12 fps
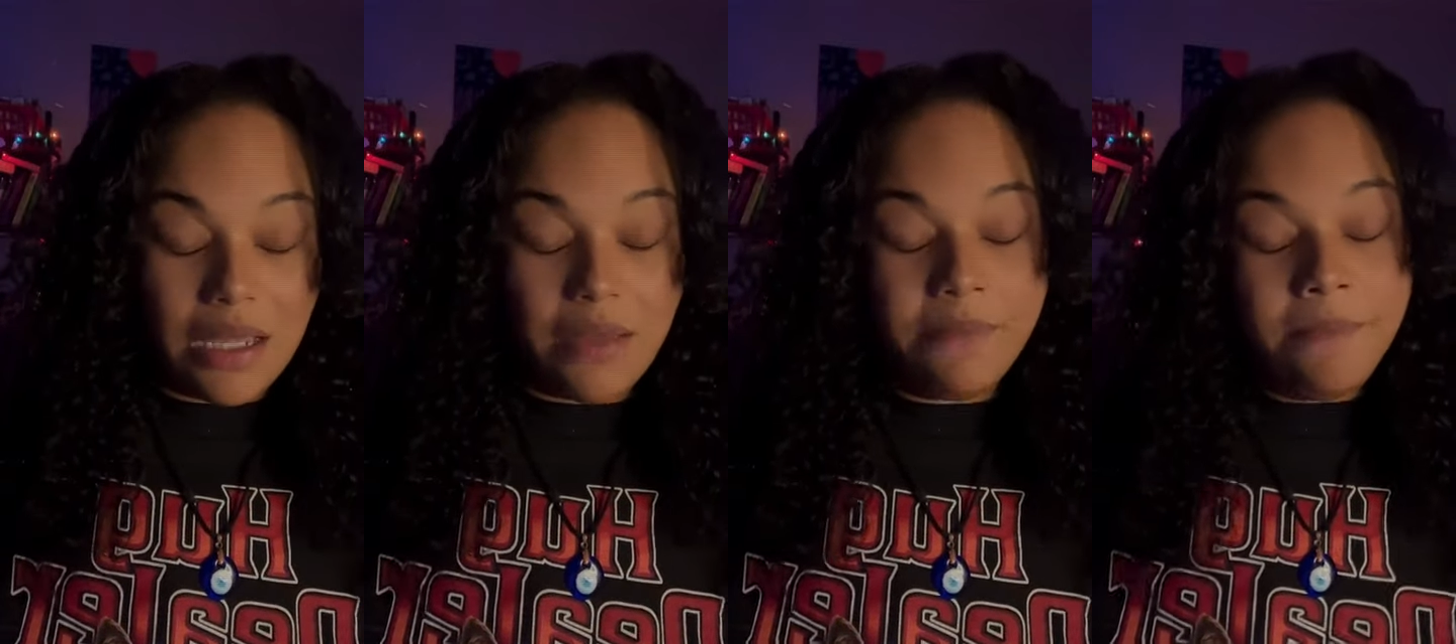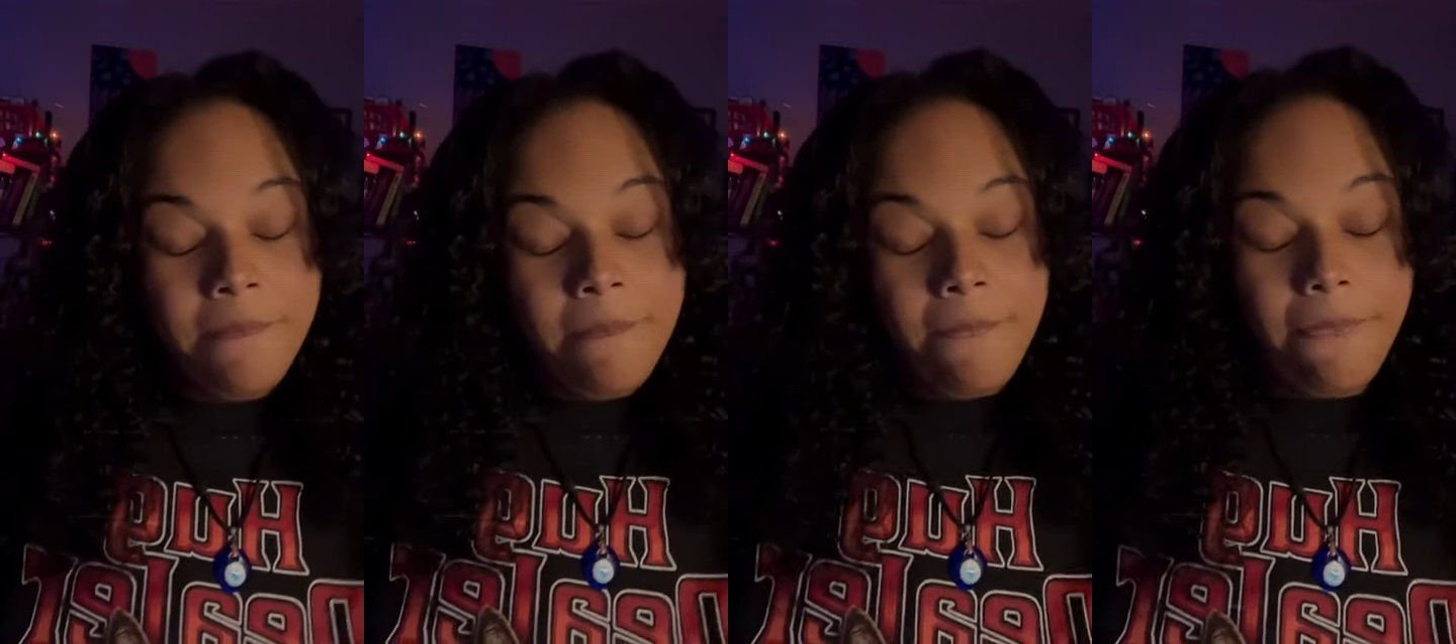night.
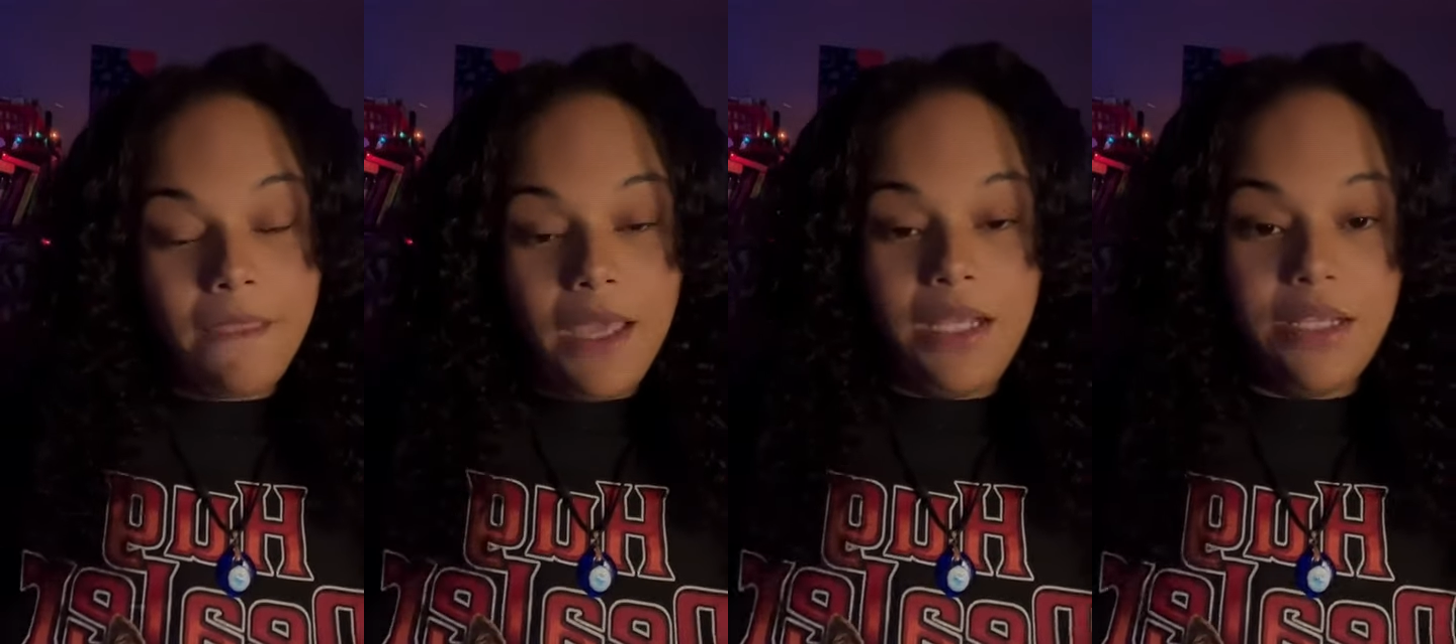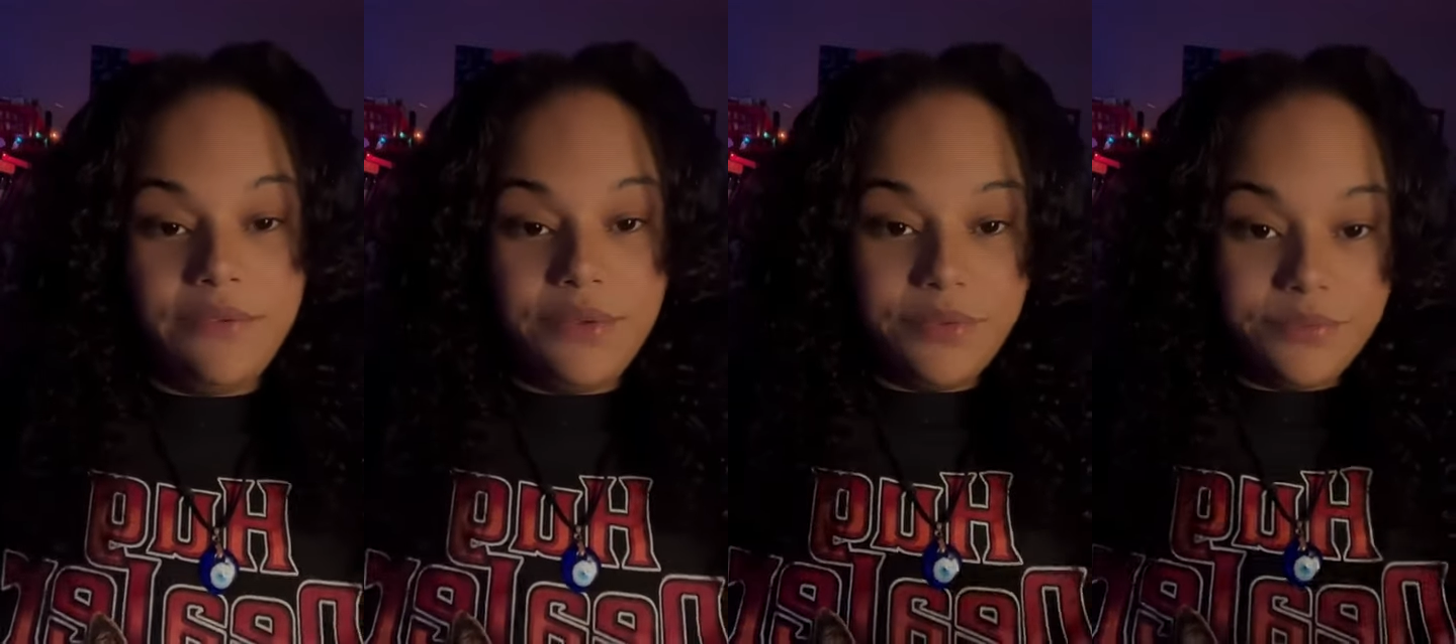I
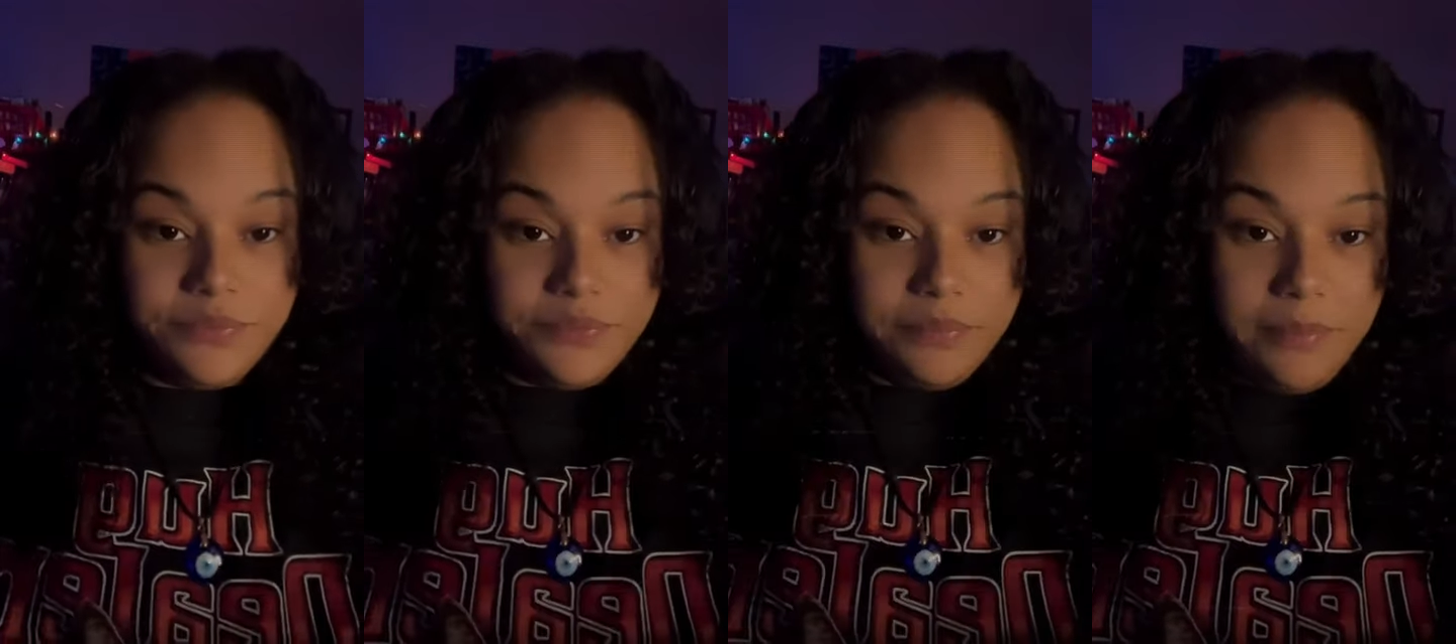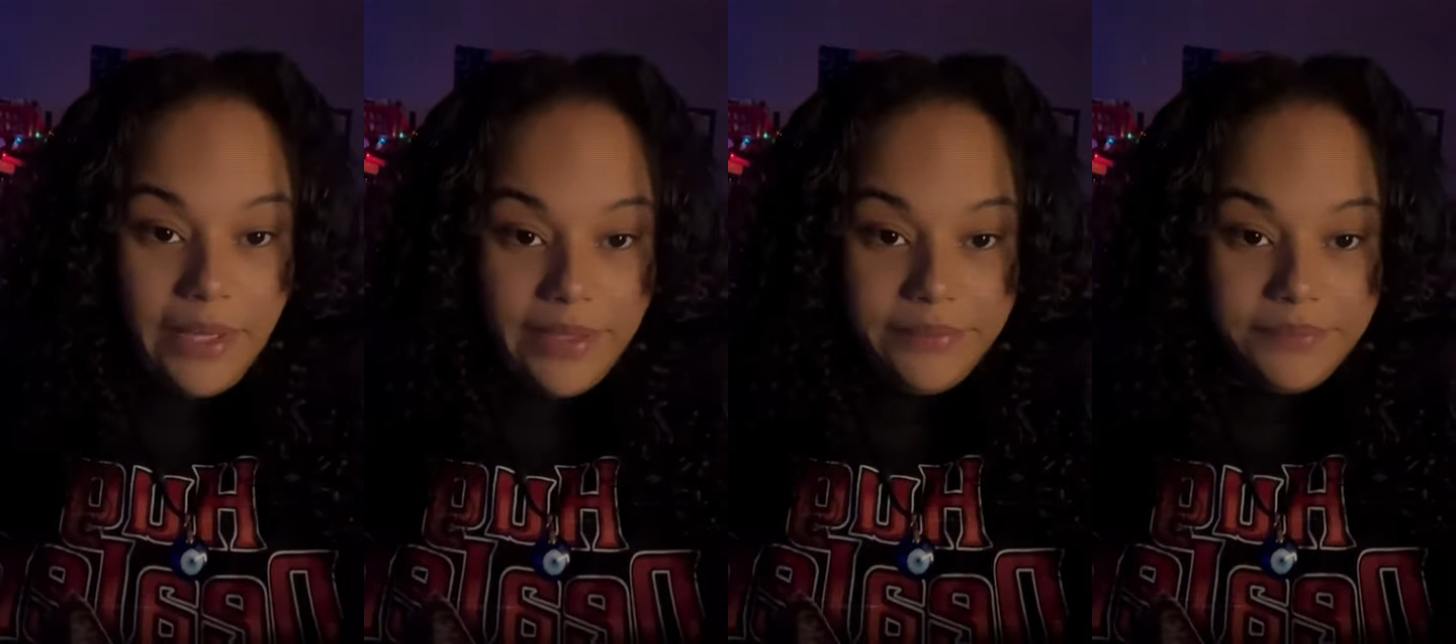love you.
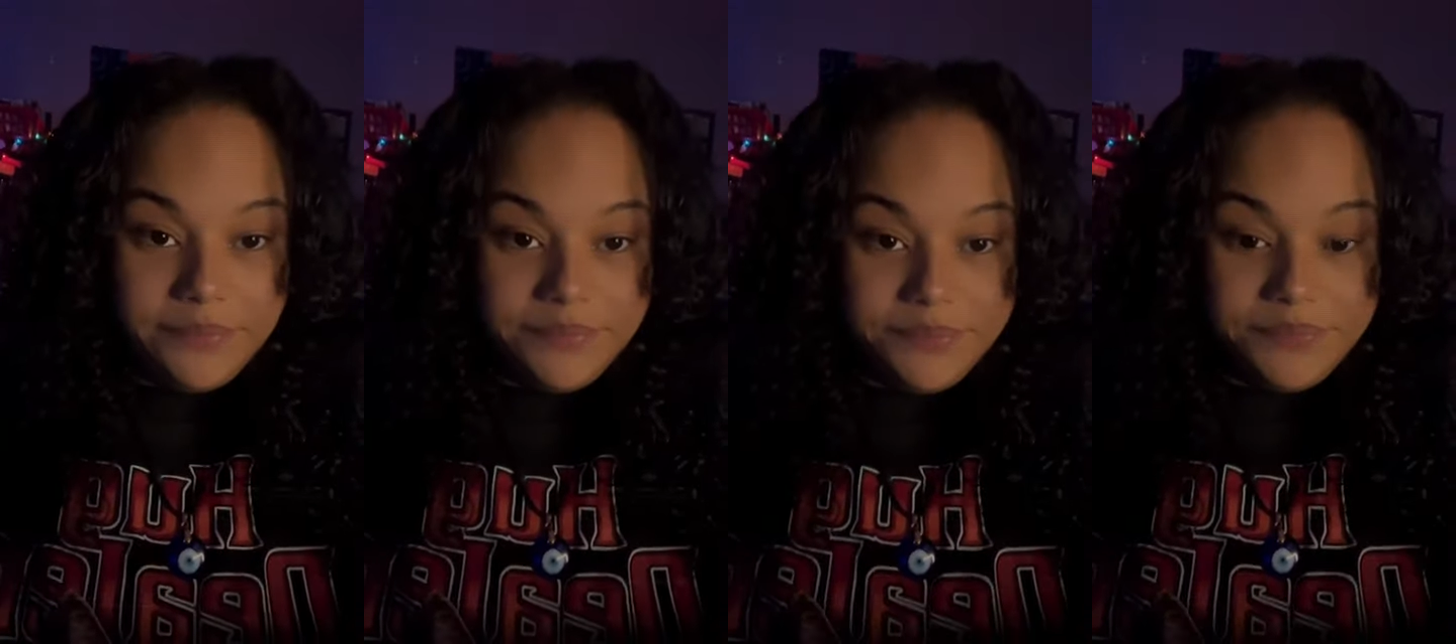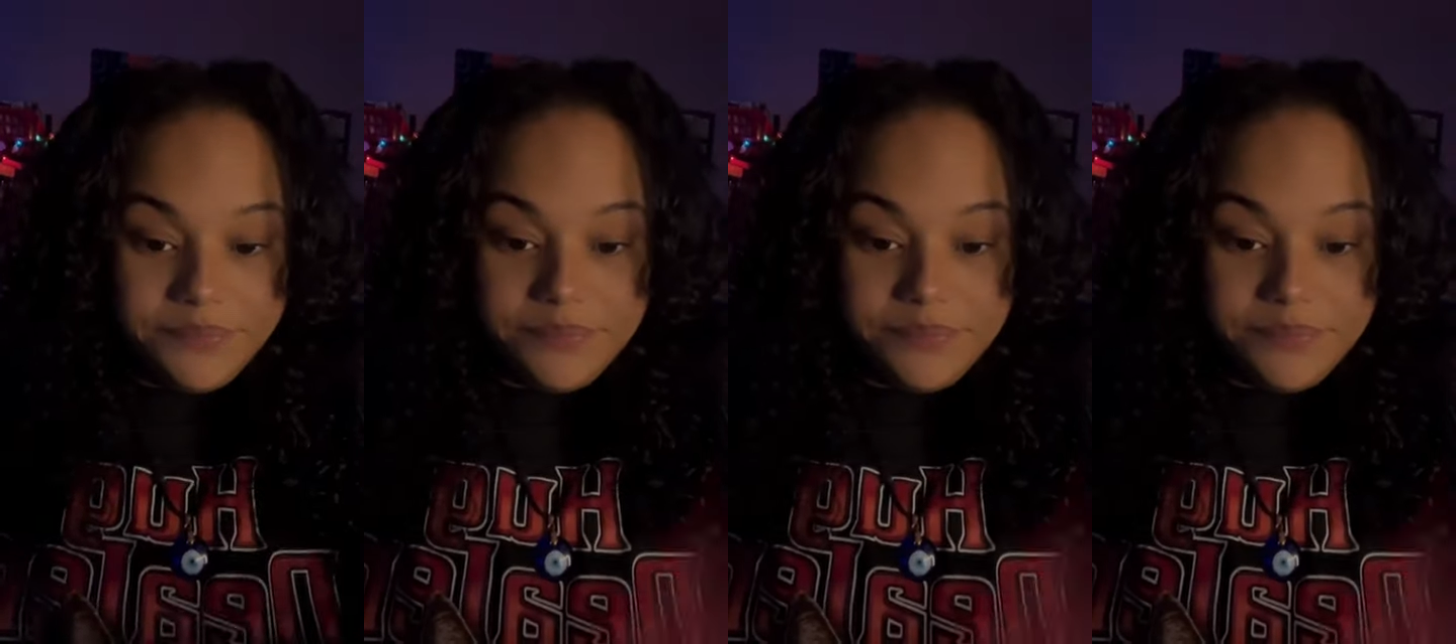Bye.